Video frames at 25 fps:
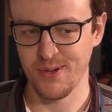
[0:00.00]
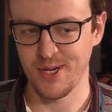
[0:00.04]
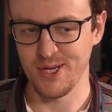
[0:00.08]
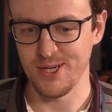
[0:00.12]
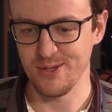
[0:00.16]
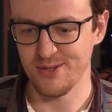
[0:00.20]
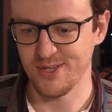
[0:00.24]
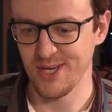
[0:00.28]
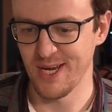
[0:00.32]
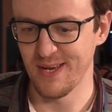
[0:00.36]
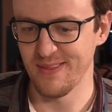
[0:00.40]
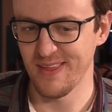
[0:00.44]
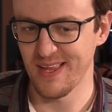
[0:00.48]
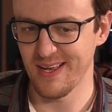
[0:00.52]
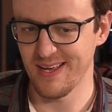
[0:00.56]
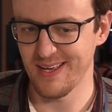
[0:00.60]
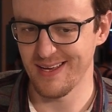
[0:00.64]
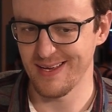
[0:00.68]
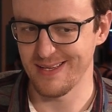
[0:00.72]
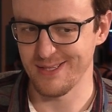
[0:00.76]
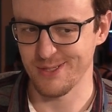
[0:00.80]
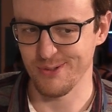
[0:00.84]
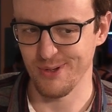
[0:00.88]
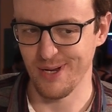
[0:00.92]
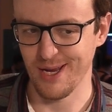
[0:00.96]
can you turn that
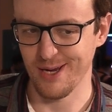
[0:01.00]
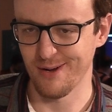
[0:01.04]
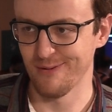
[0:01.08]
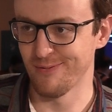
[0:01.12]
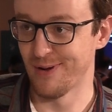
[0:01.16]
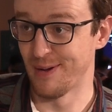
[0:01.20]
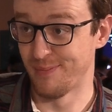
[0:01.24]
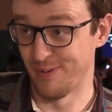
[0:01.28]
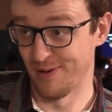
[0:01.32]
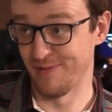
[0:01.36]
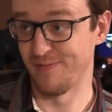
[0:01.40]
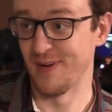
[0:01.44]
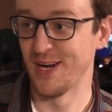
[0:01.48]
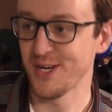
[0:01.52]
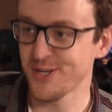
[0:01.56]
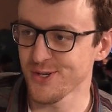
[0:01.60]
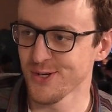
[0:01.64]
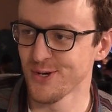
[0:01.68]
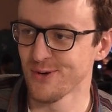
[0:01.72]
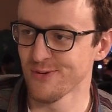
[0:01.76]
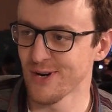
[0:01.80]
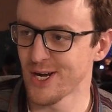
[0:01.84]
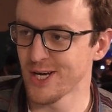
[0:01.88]
into a professional